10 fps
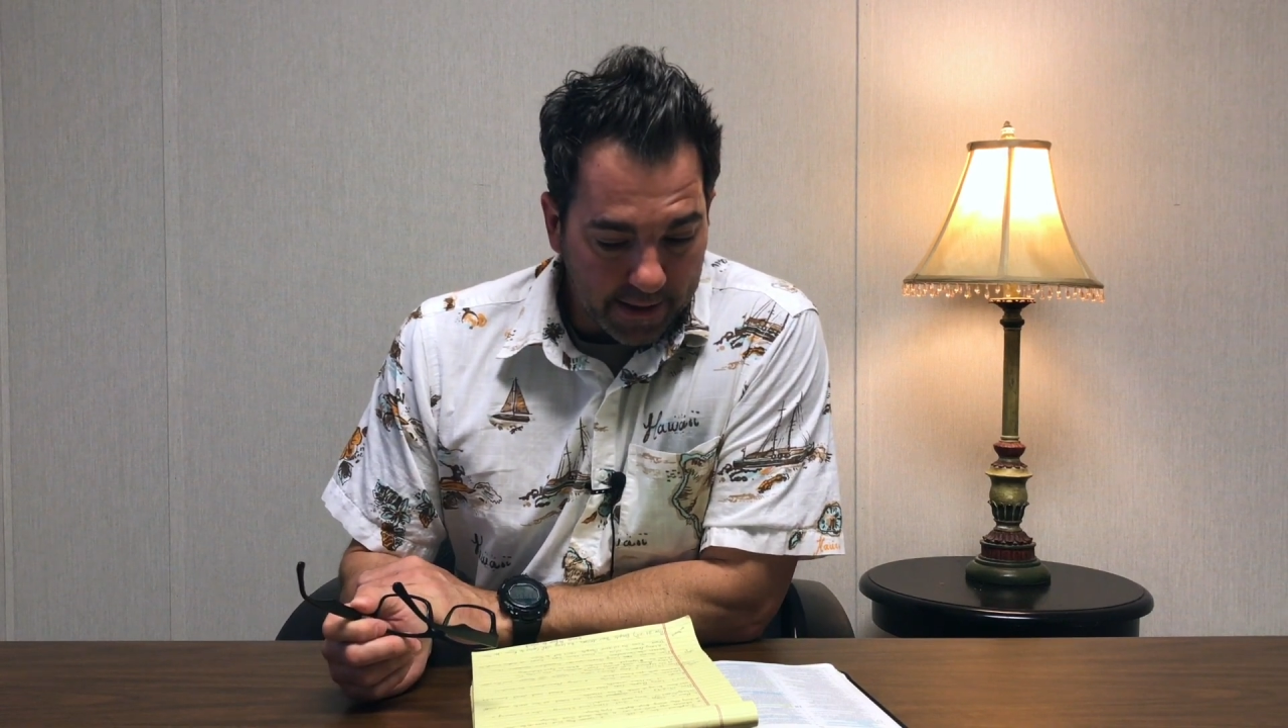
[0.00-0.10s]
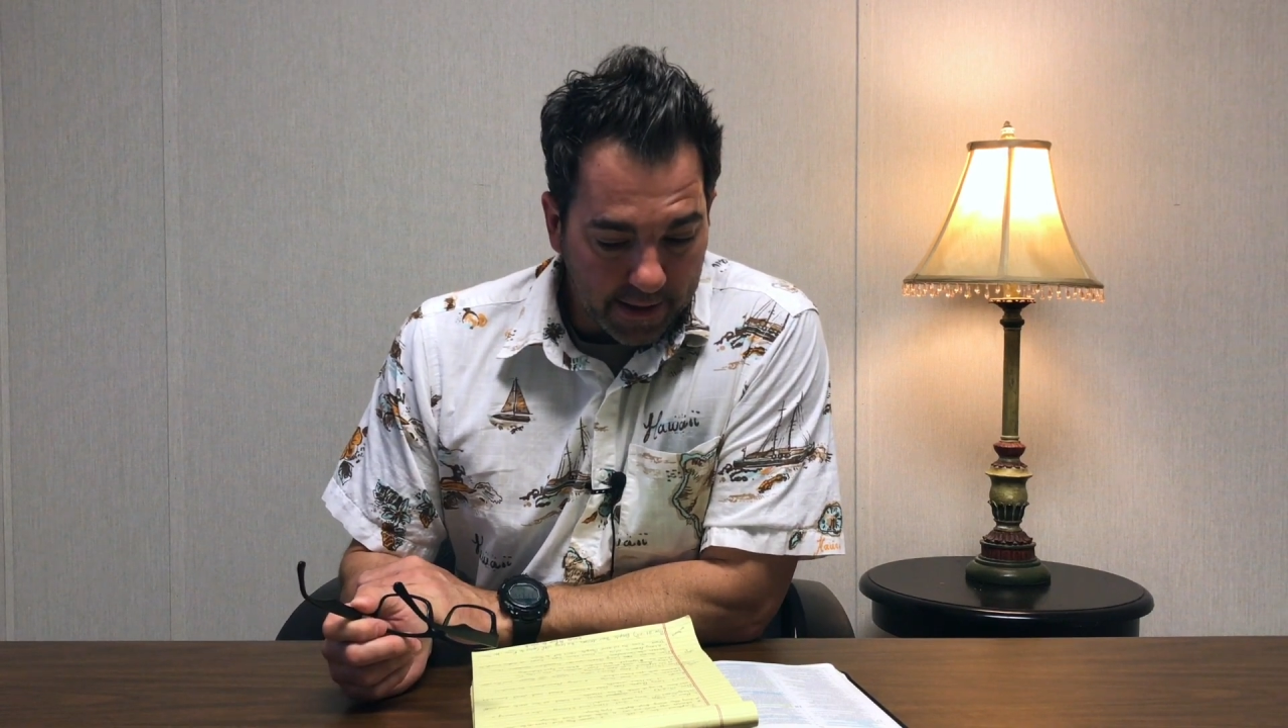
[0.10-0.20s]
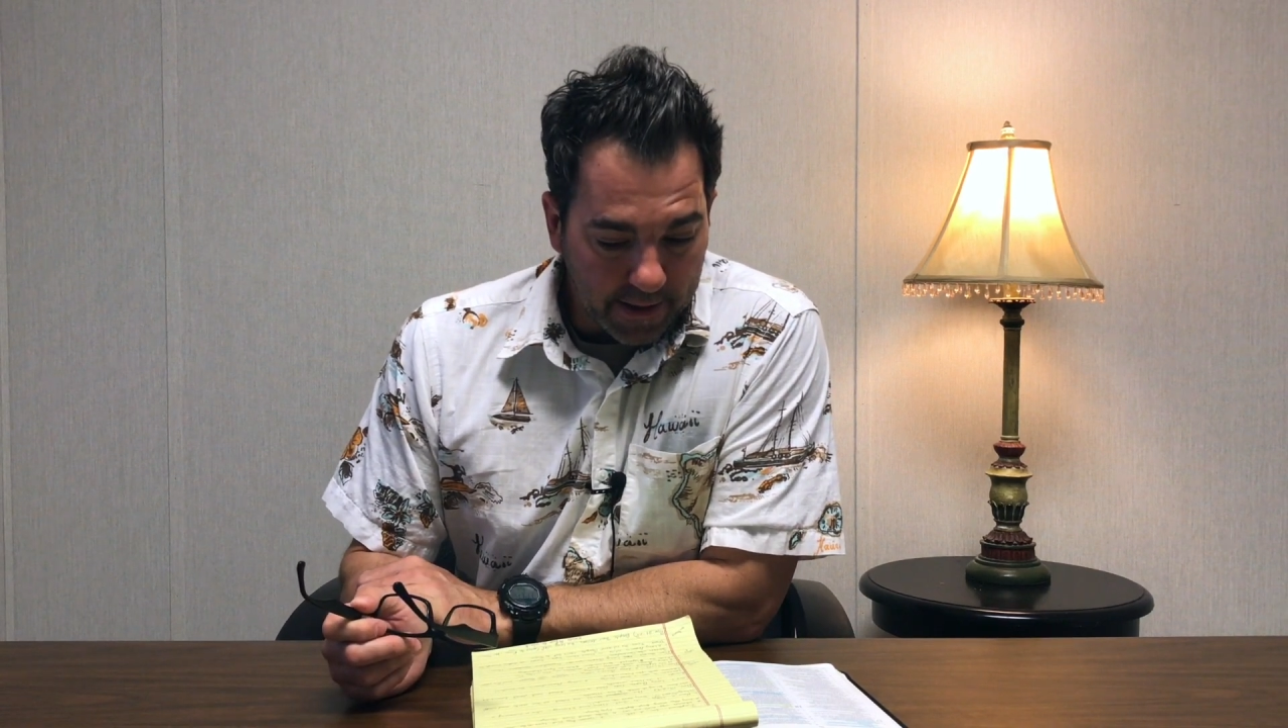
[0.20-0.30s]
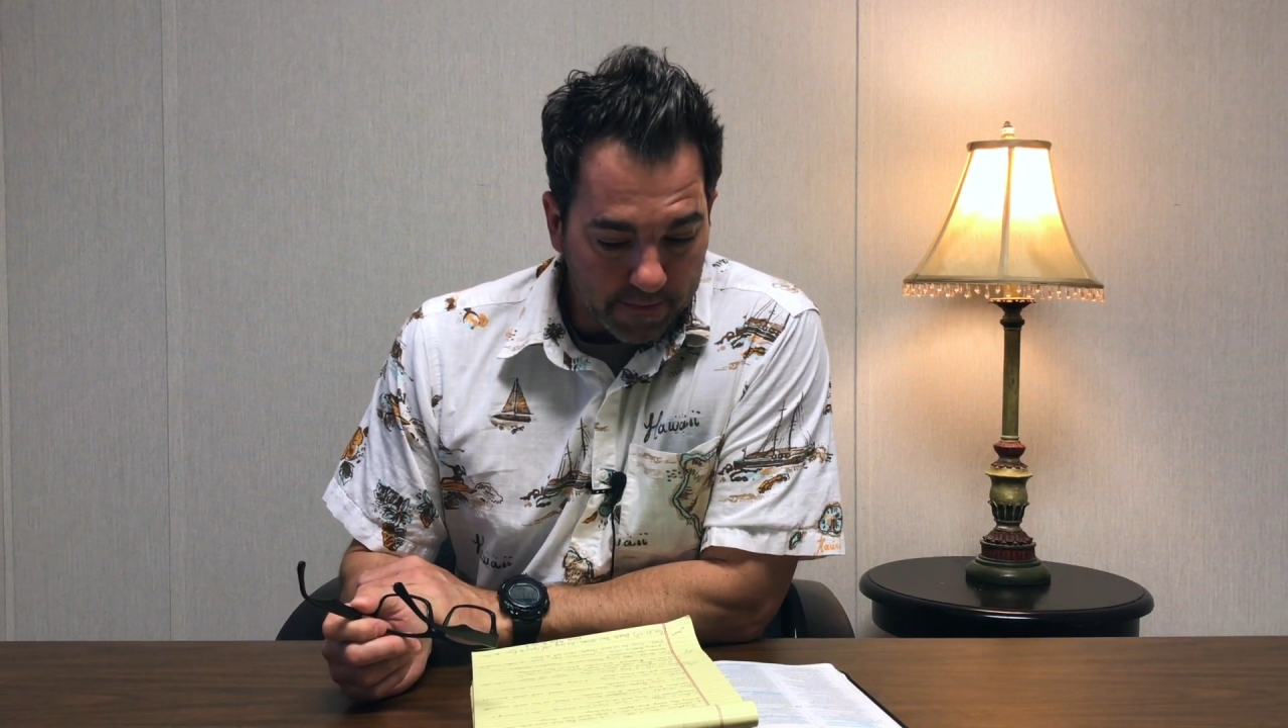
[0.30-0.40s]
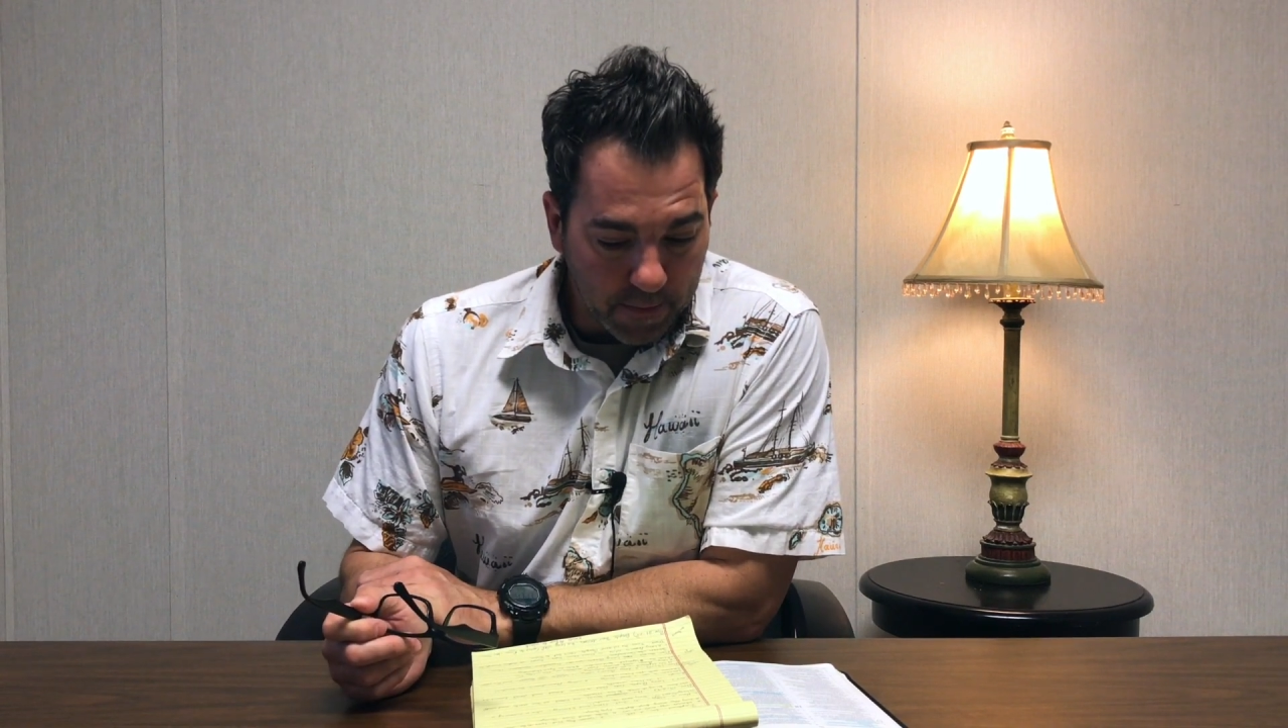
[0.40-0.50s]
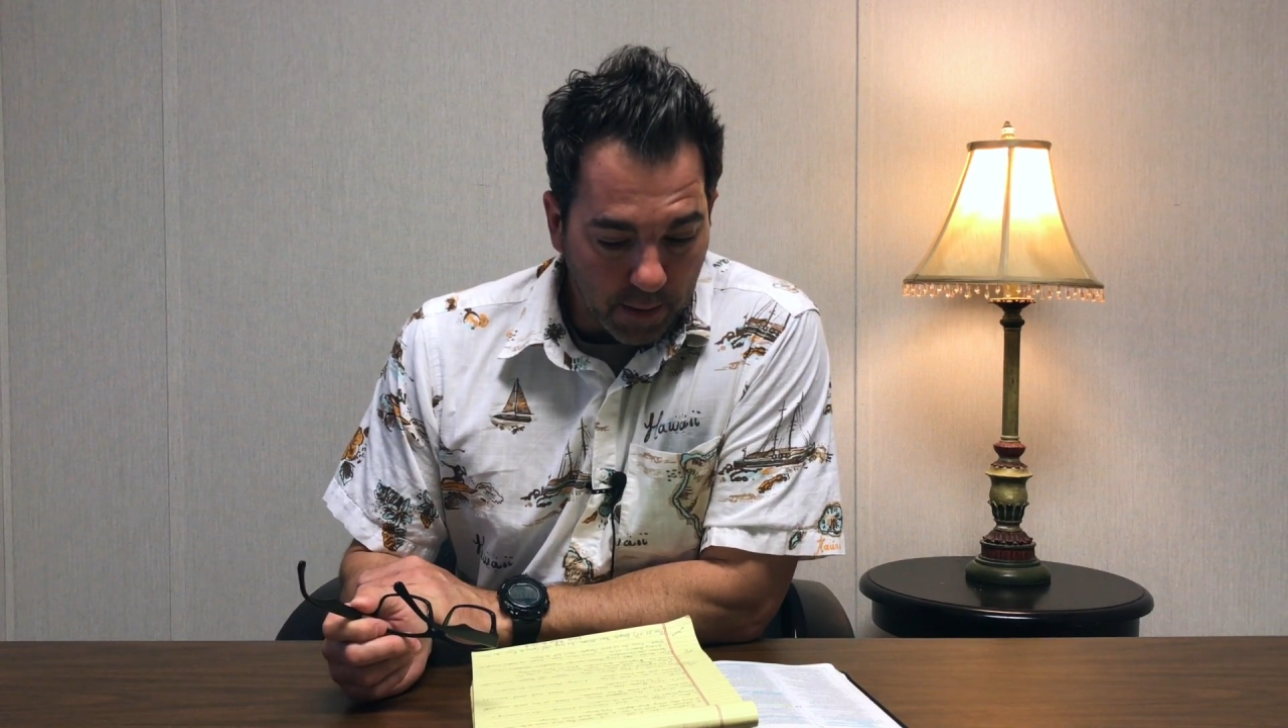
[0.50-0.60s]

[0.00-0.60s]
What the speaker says: I'm